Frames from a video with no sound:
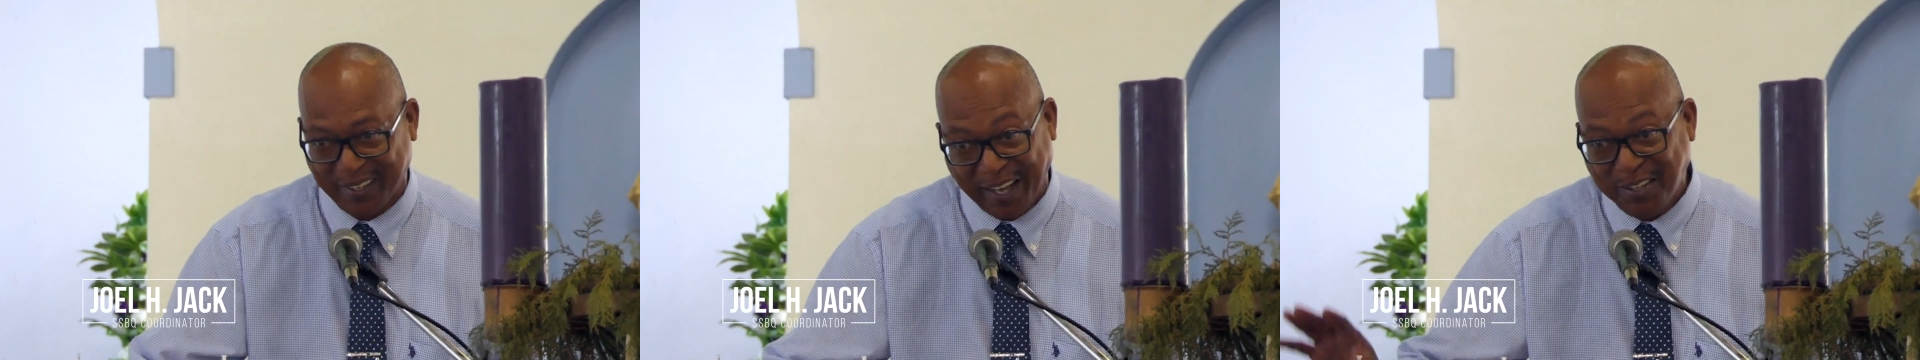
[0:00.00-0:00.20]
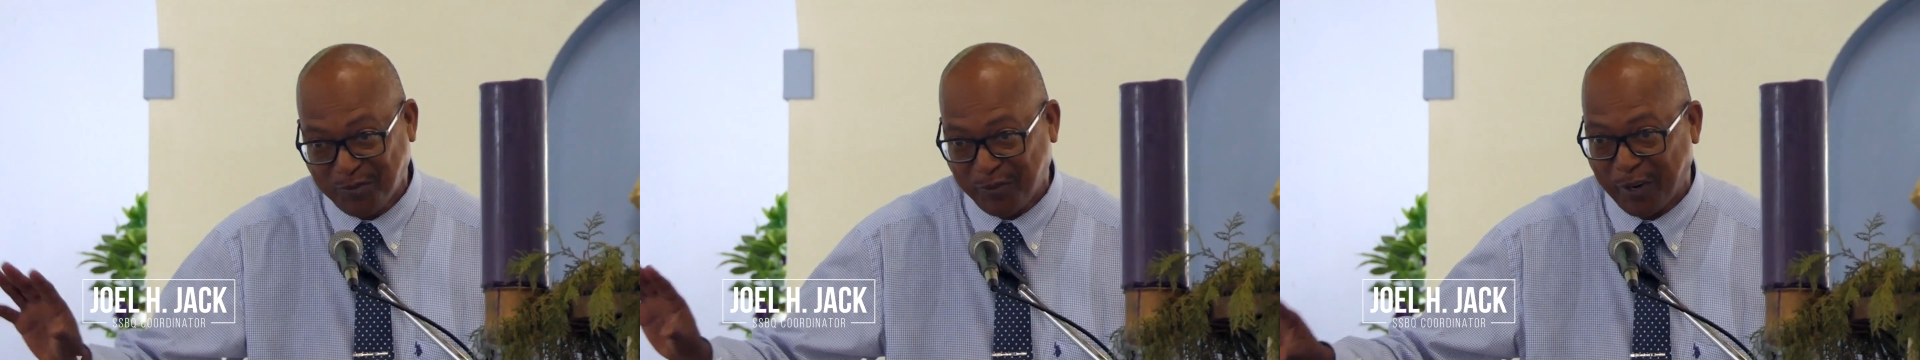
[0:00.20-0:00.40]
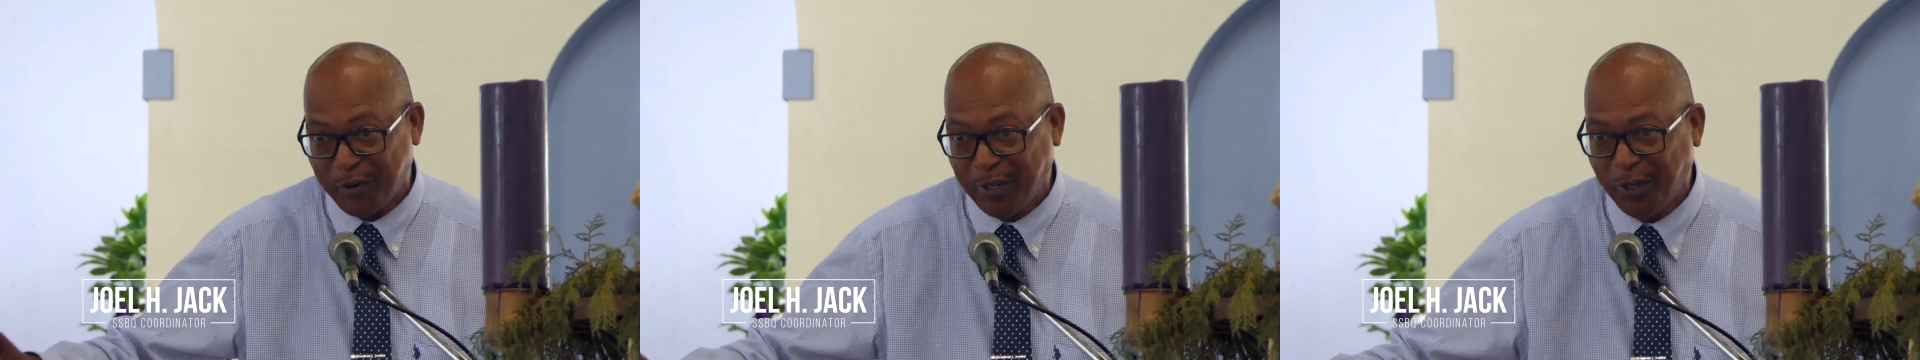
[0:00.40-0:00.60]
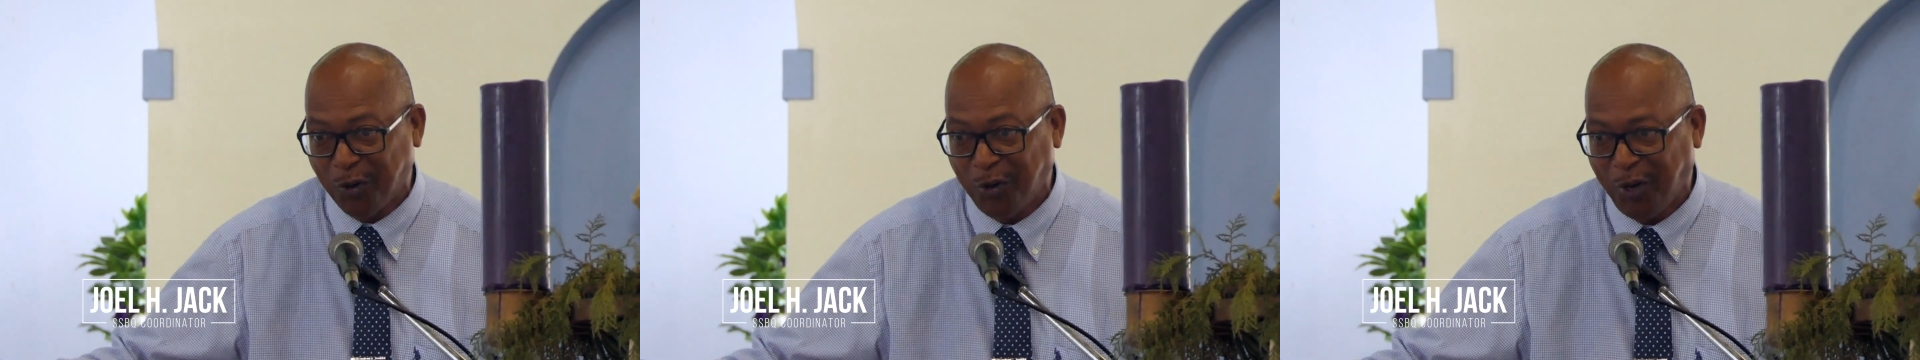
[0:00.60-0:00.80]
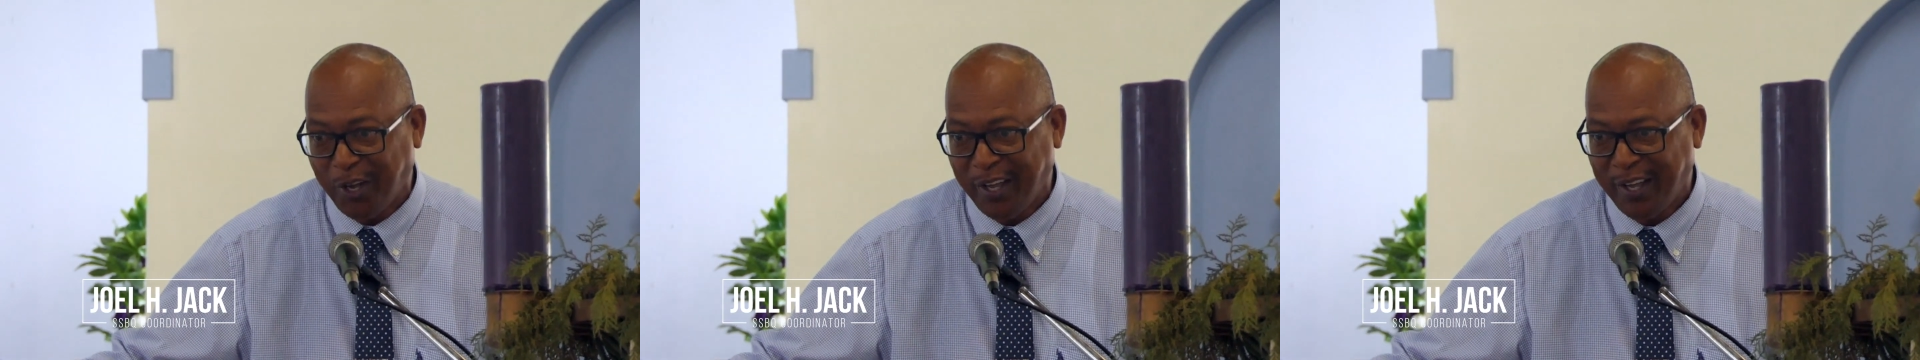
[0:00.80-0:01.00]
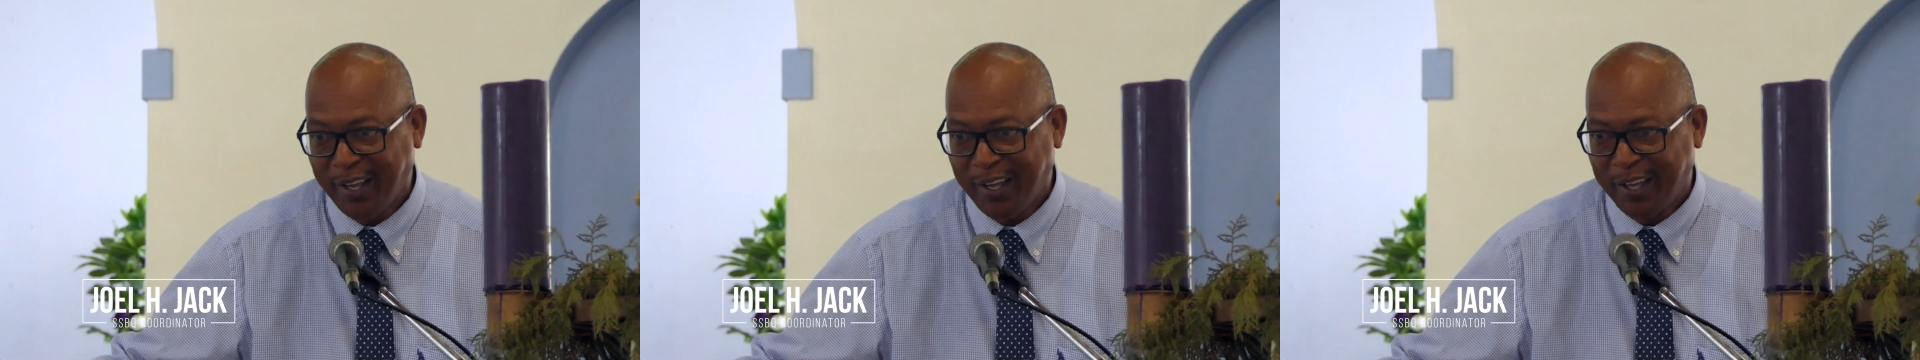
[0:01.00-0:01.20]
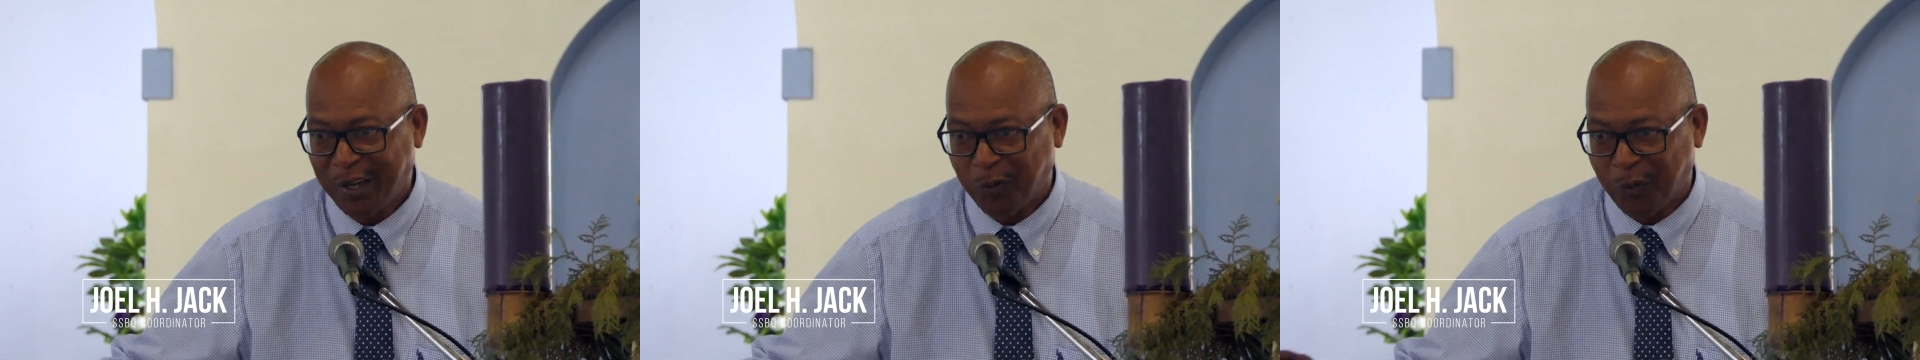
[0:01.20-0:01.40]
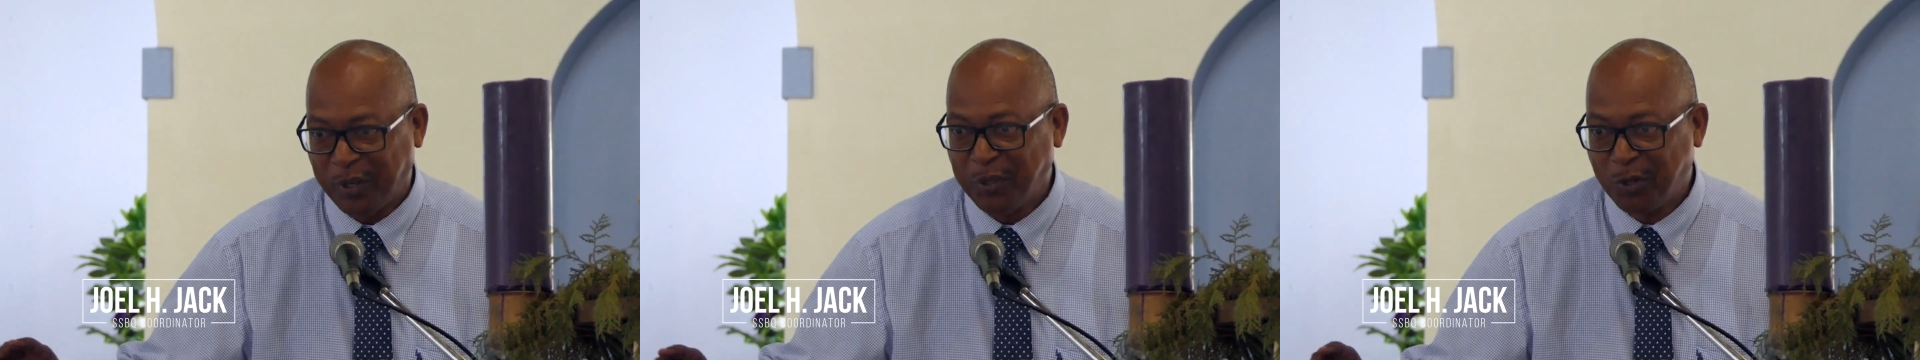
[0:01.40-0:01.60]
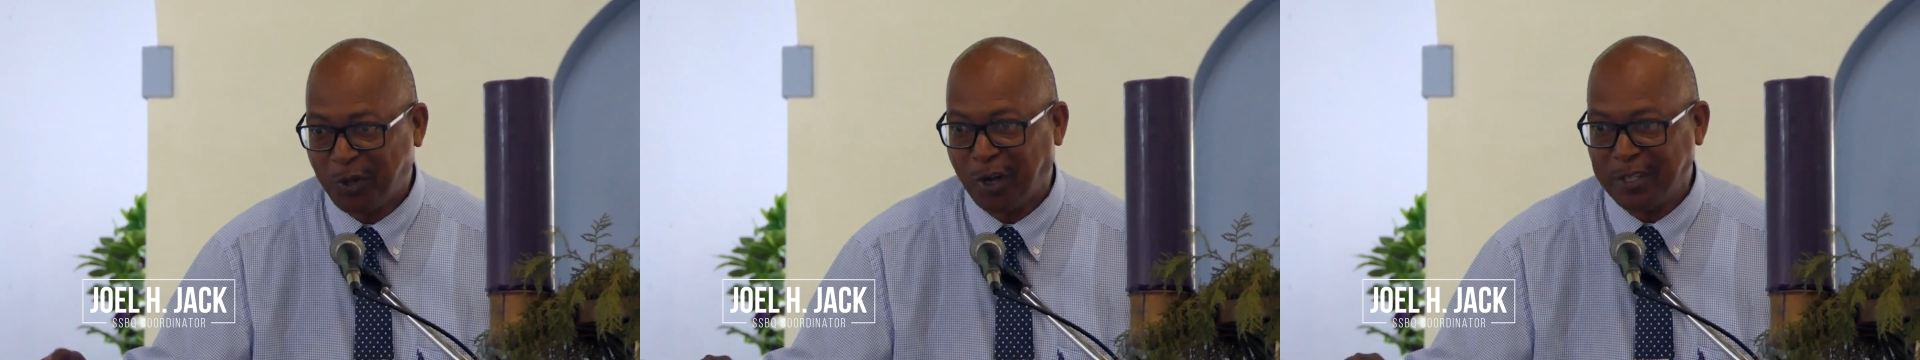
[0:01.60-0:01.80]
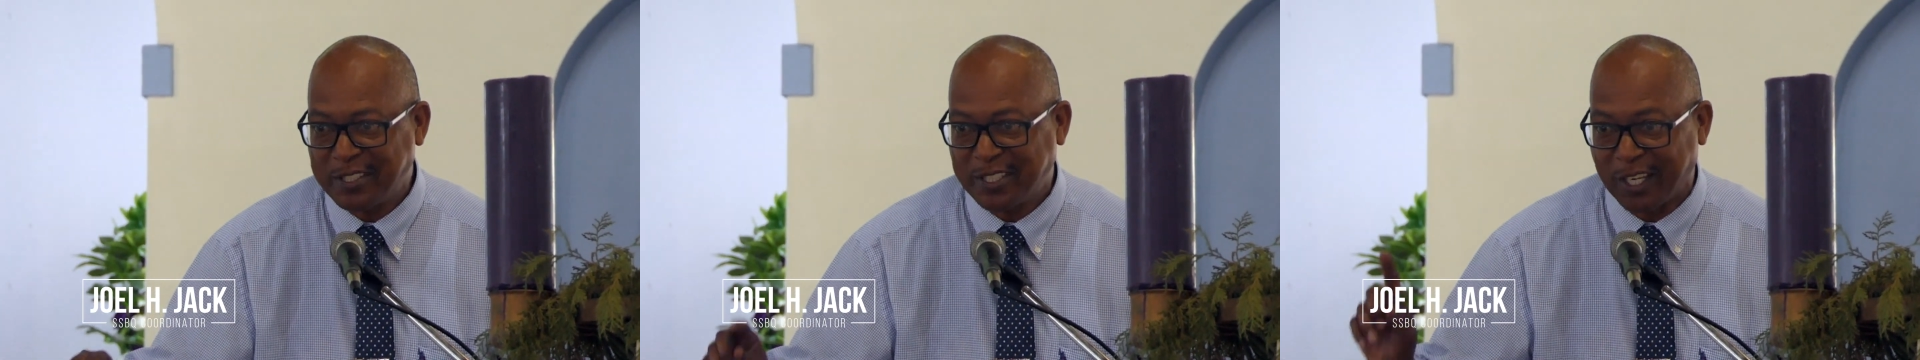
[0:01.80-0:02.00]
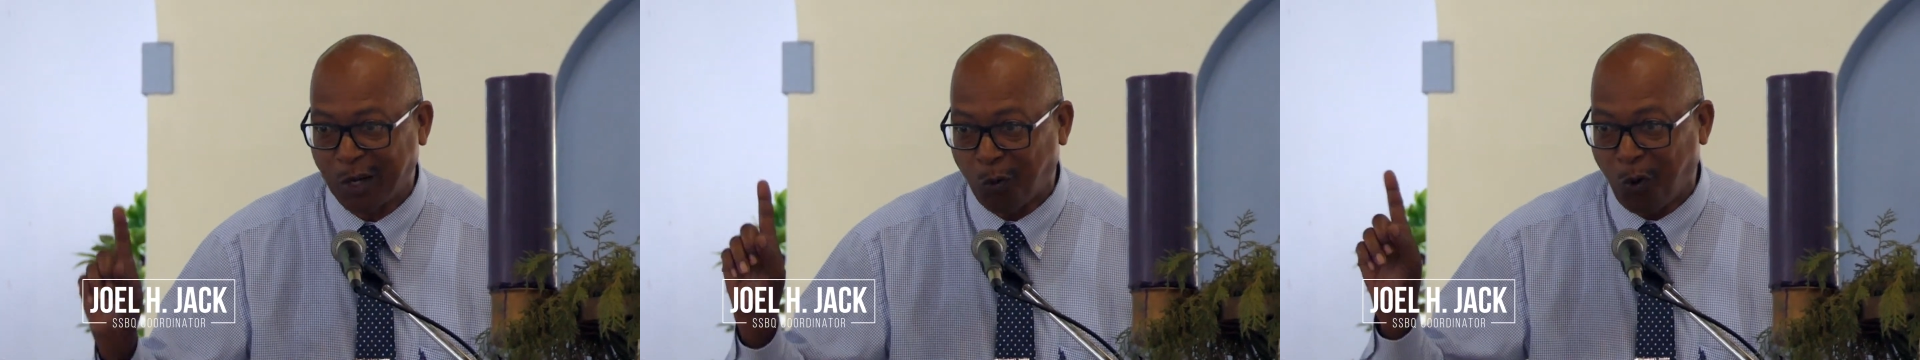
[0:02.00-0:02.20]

That's very low when you consider